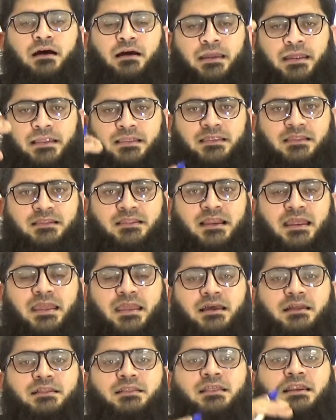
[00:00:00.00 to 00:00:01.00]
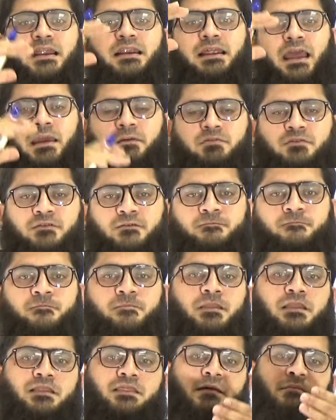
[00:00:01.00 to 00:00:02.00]
in three types.
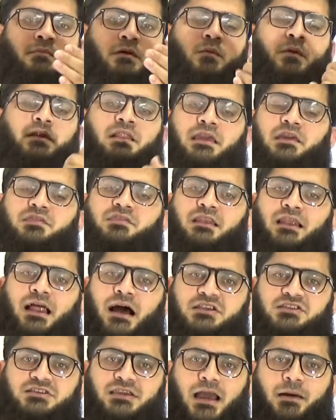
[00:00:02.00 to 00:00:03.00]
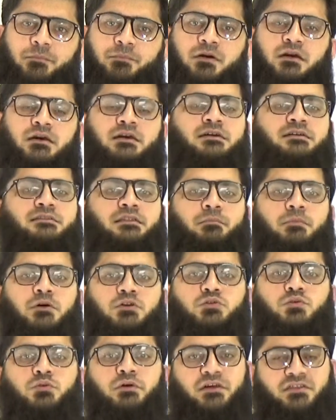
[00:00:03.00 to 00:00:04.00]
Number one is the large cap, number
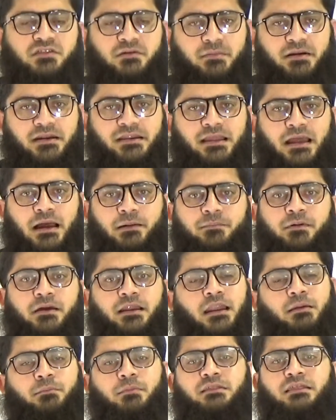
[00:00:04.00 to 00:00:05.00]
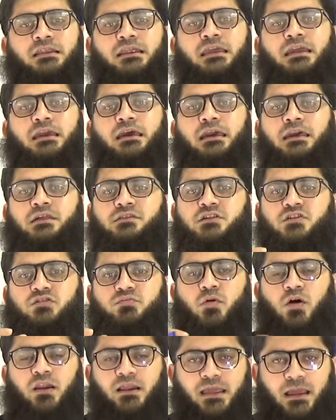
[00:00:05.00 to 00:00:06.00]
two is the mid cap, number three is the
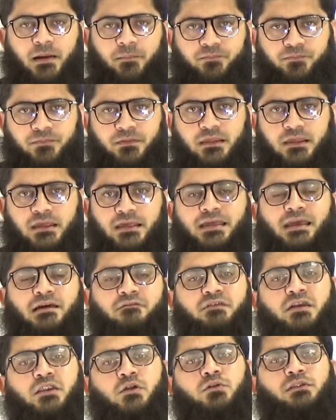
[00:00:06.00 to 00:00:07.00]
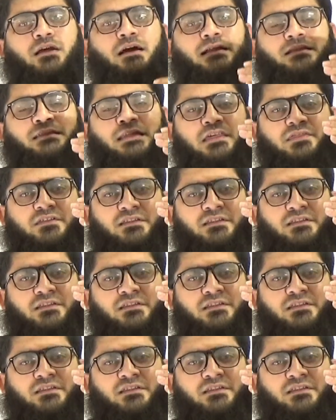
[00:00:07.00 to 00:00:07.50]
small cap. We know that these